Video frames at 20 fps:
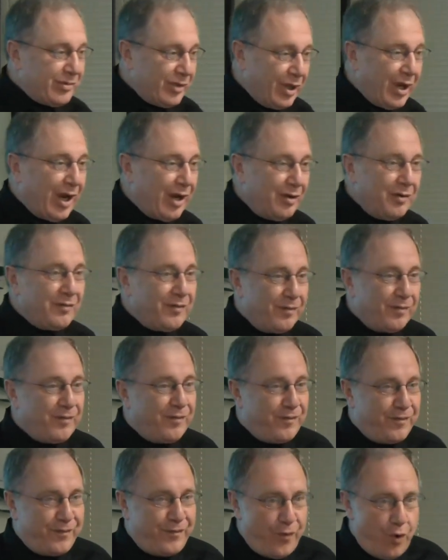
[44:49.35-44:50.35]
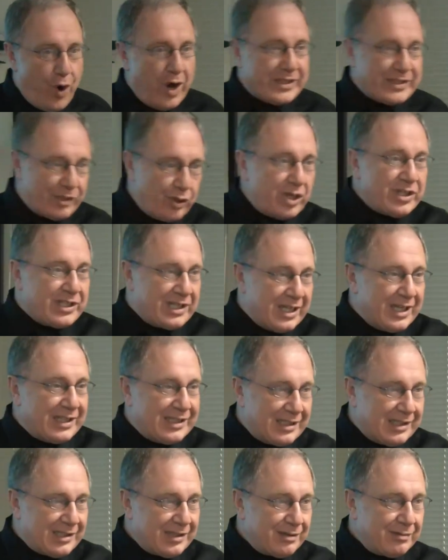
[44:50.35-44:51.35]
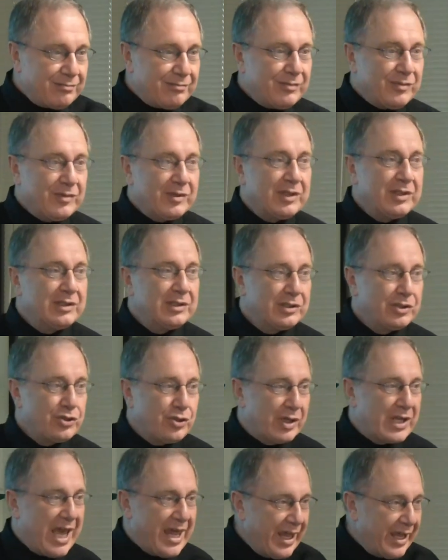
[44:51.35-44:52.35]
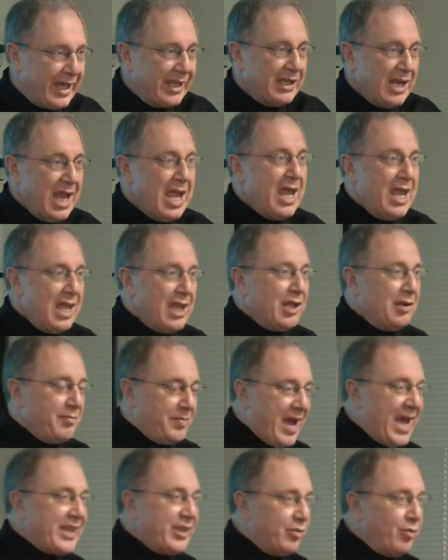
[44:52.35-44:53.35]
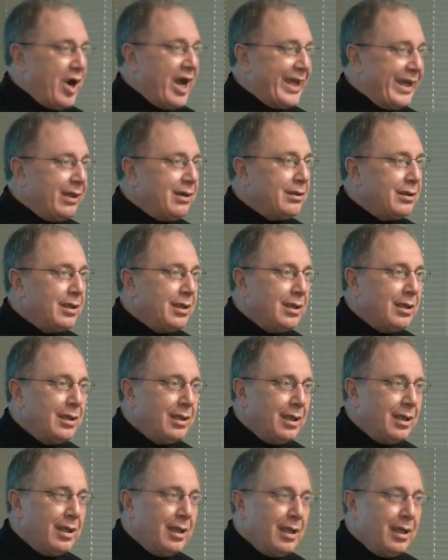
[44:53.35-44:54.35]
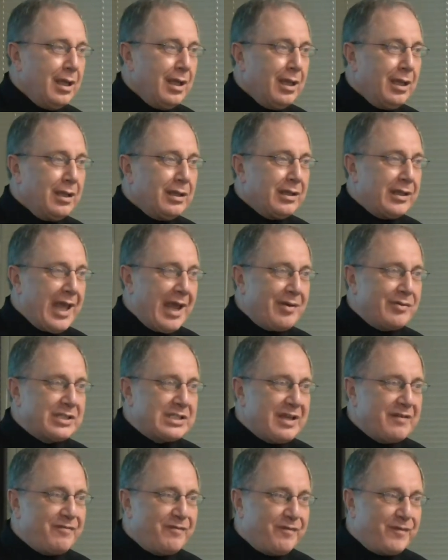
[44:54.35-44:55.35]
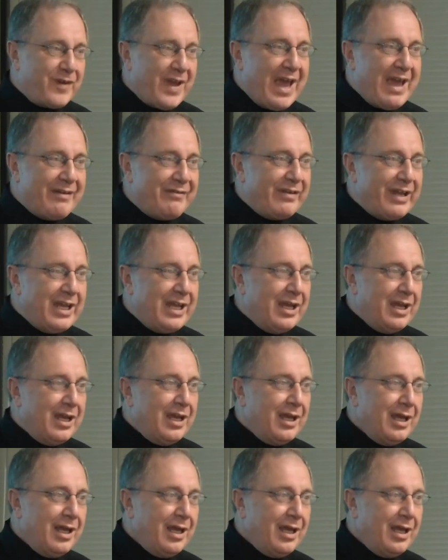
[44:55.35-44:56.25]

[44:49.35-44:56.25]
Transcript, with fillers: you know, four sources together. And by the way, there is a very